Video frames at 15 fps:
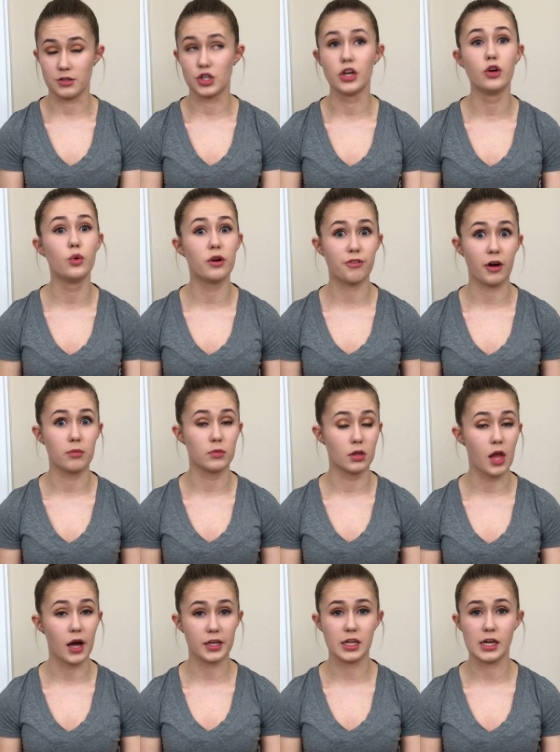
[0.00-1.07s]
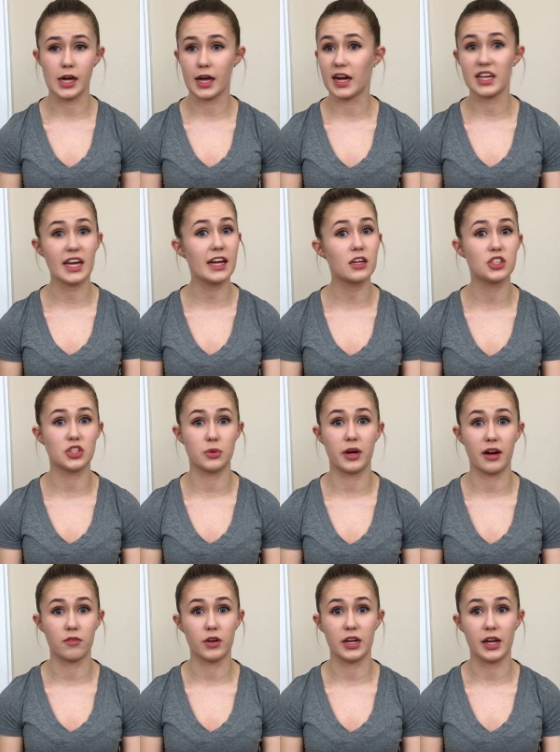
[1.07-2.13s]
2 if I'm lucky, and I can't do
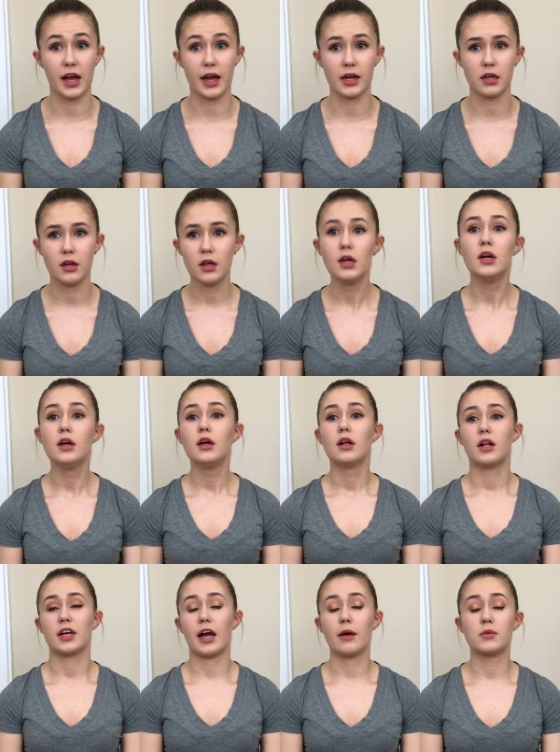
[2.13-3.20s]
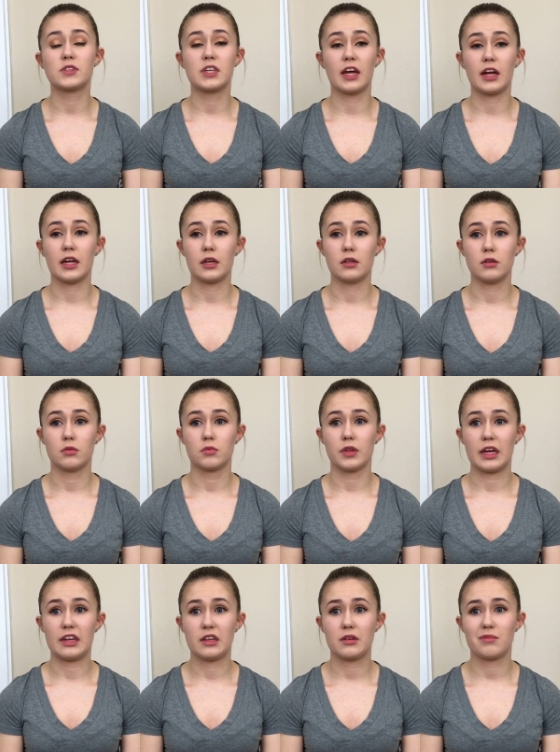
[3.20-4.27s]
it every day. Like, I was getting,
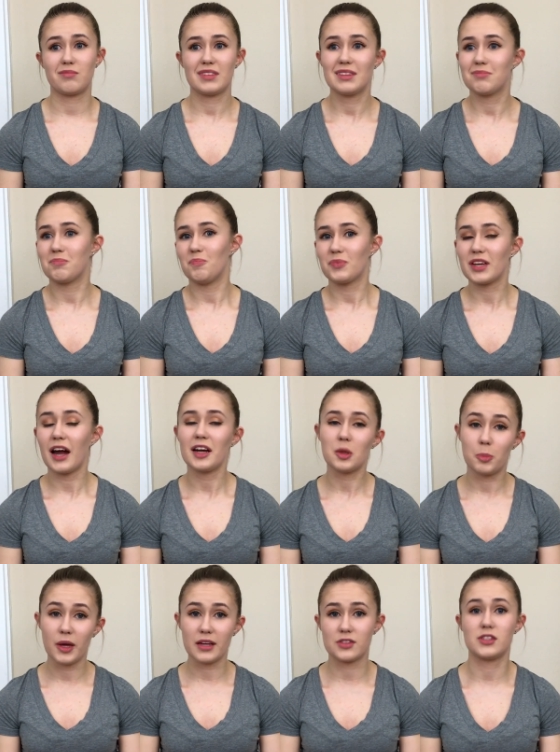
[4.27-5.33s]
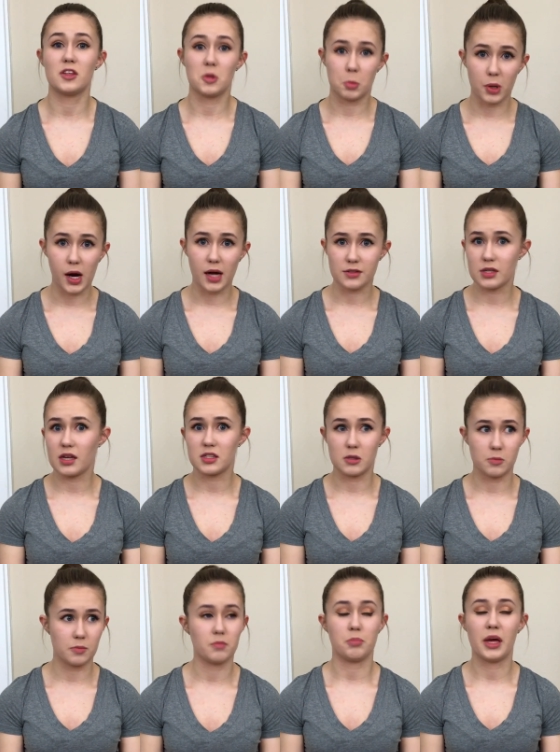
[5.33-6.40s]
like, kind of pissed at the process
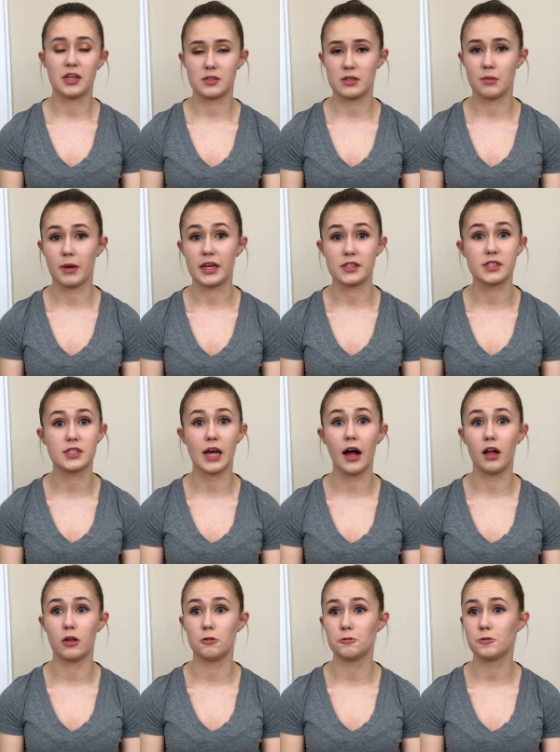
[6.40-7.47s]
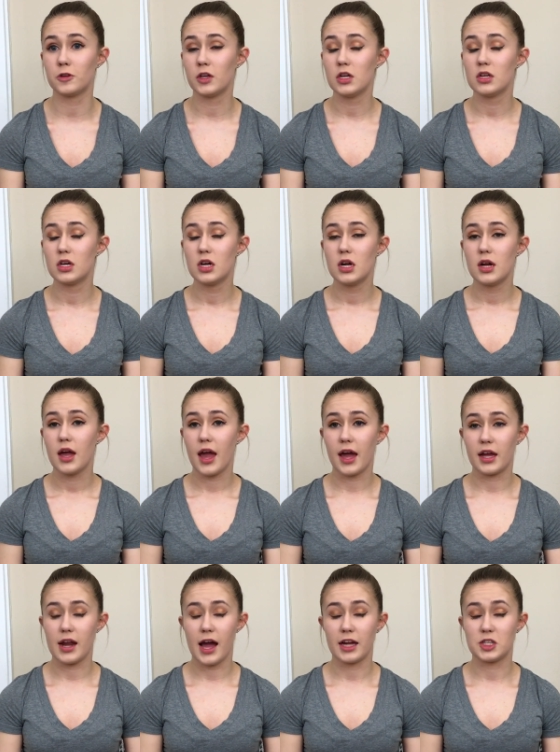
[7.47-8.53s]
and pissed at myself
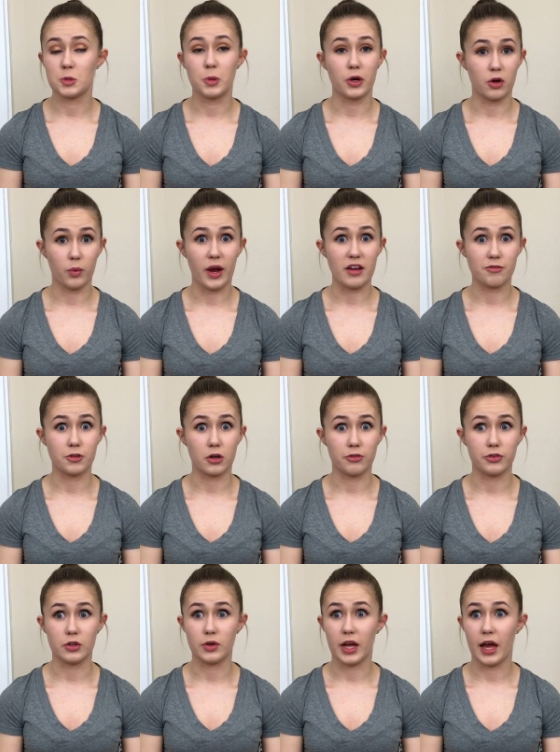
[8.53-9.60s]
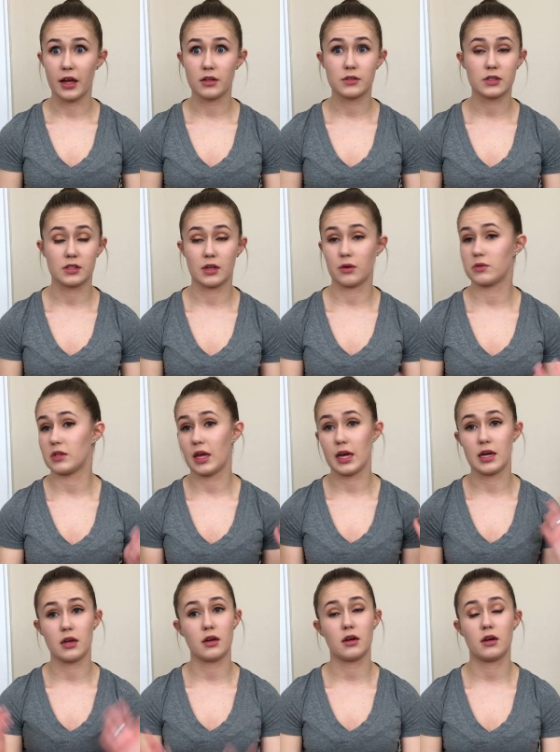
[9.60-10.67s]
and had to put it away for a few days because I was
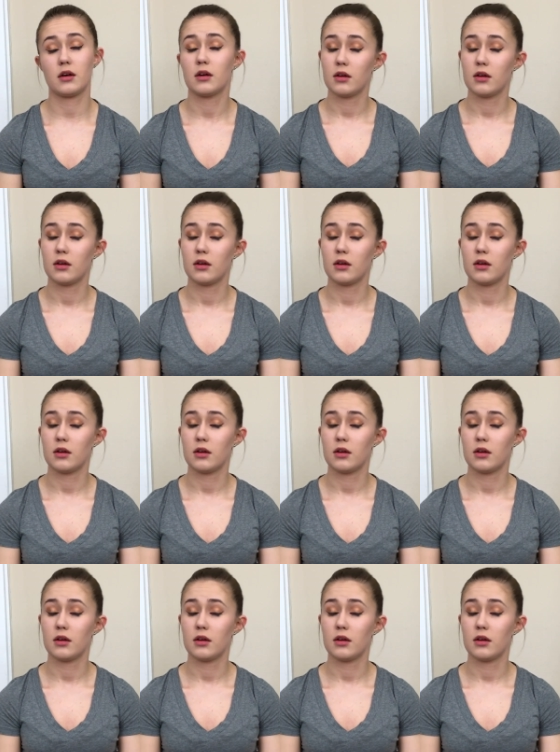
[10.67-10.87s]
like,